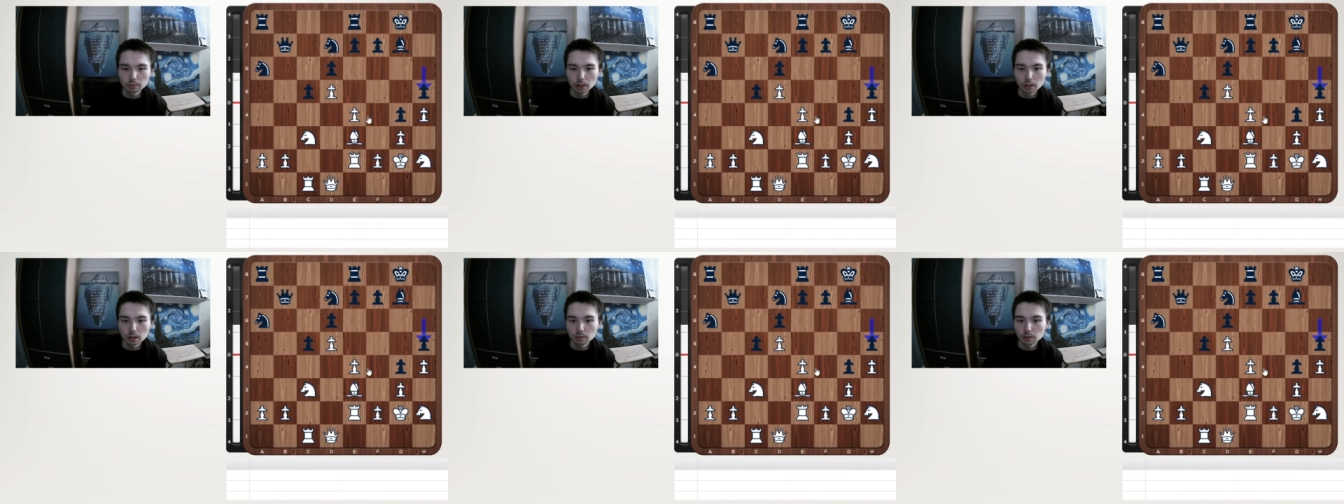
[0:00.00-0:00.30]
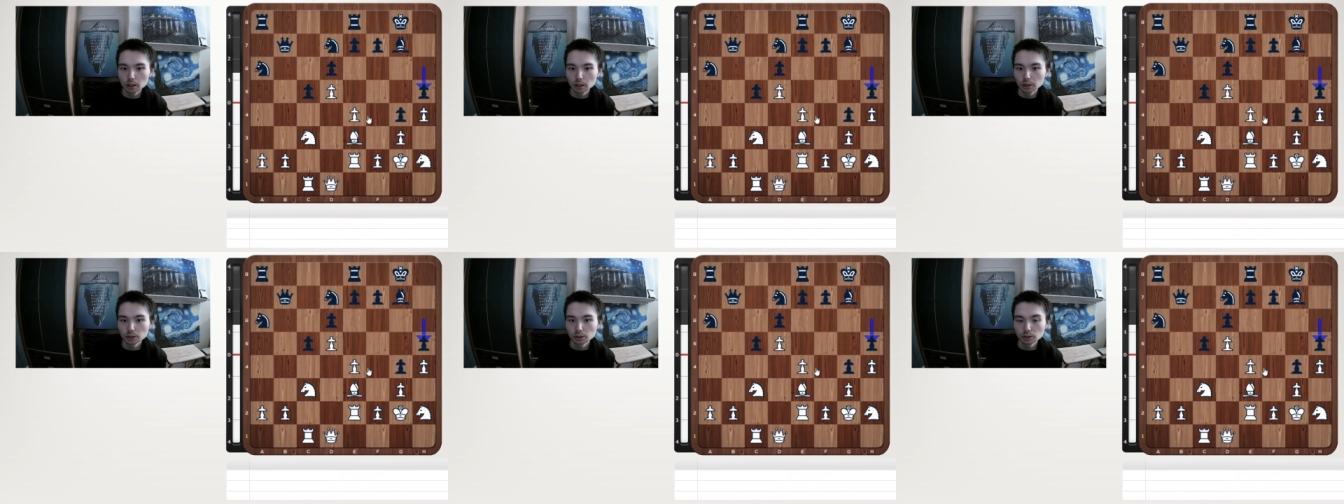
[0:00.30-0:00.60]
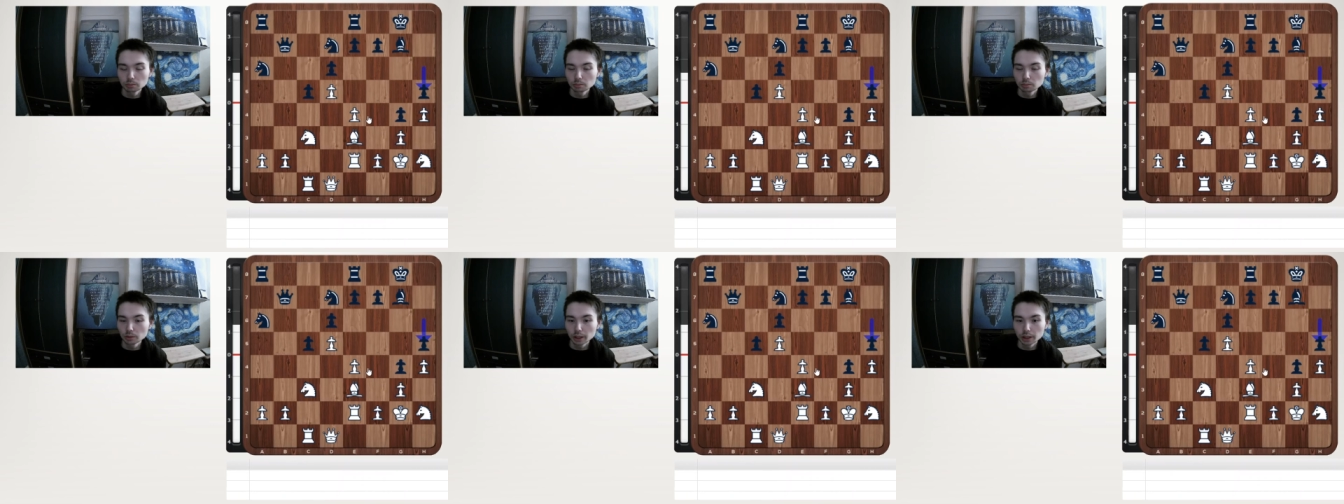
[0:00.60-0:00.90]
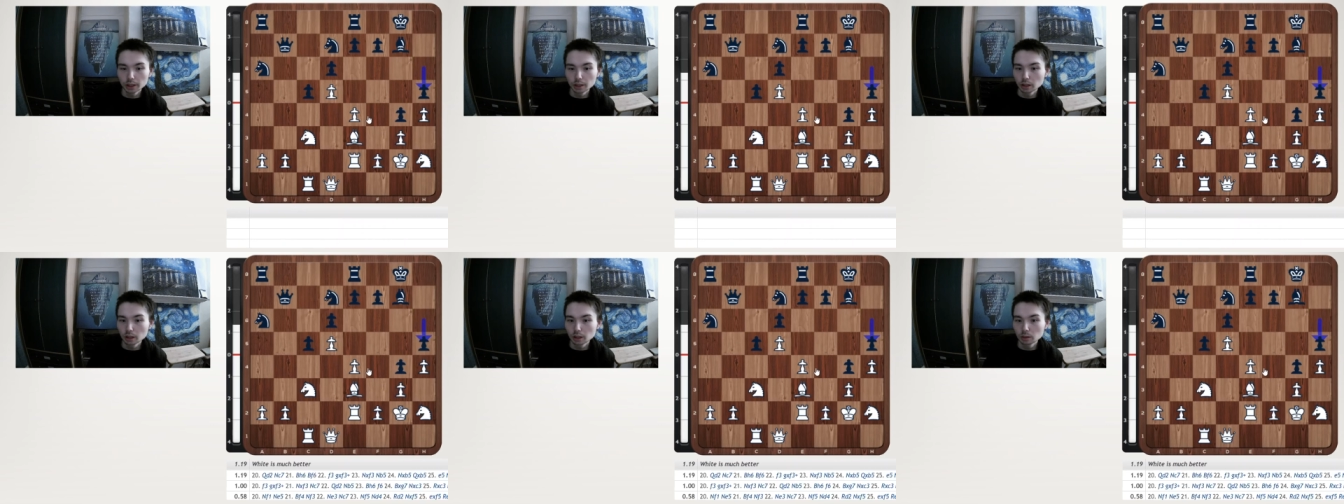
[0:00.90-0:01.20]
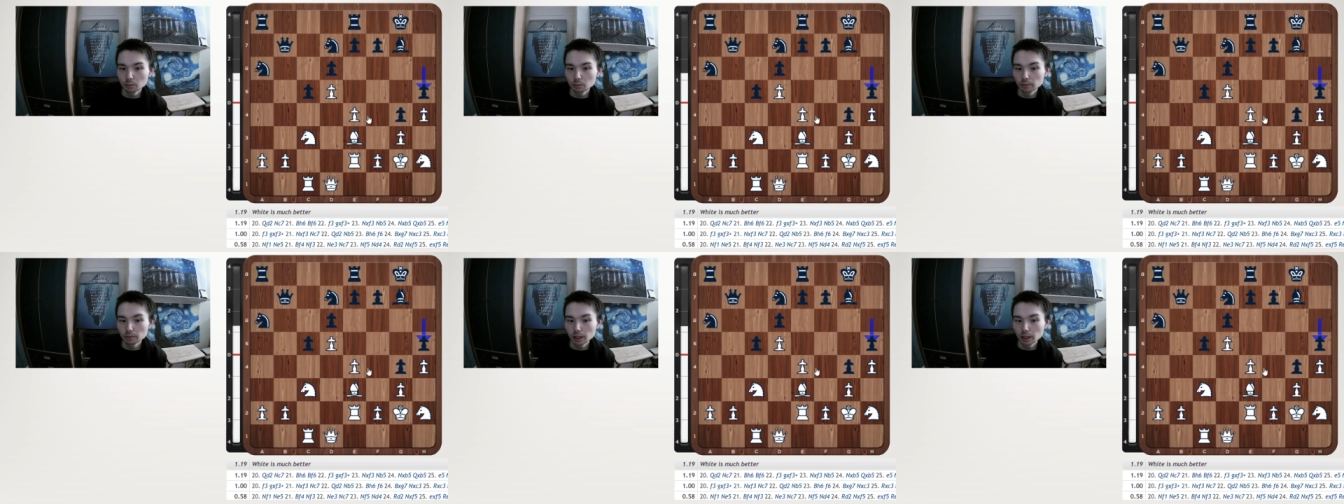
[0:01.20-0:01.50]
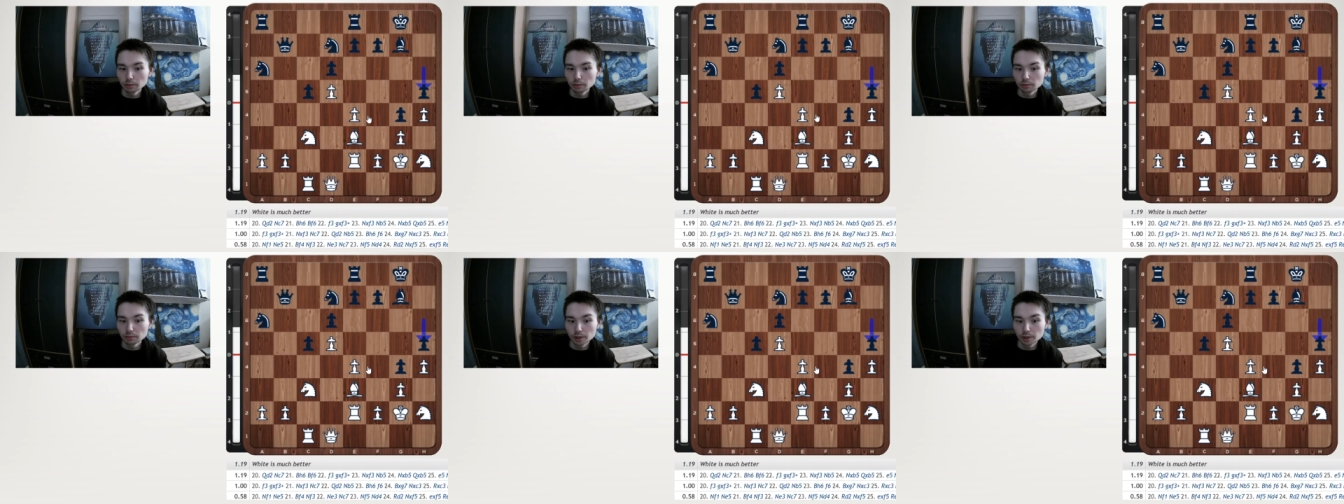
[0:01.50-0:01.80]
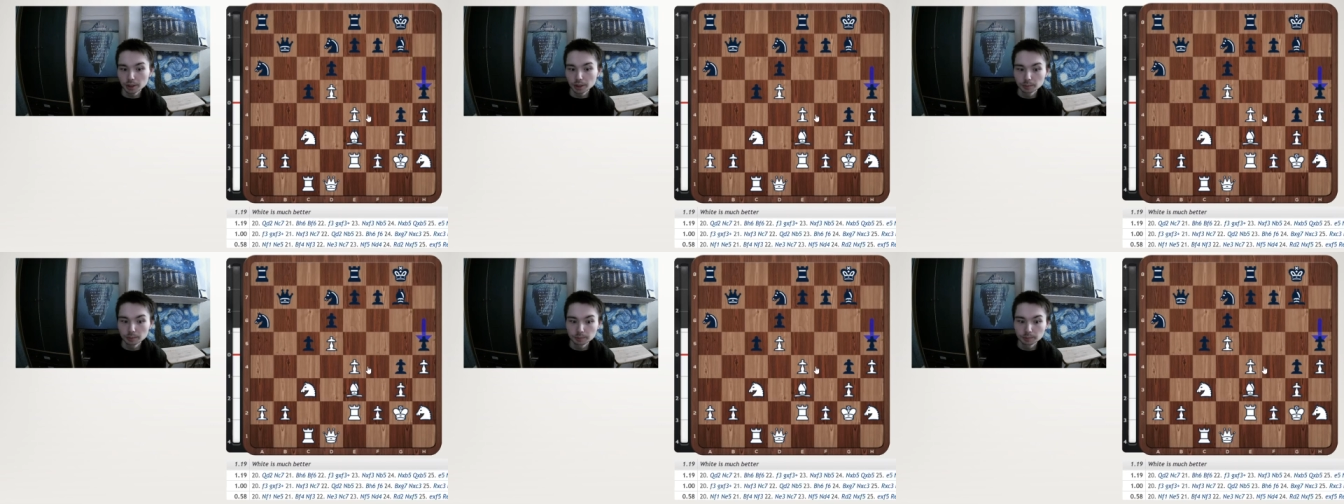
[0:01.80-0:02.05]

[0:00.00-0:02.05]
maybe I should break it up with f3.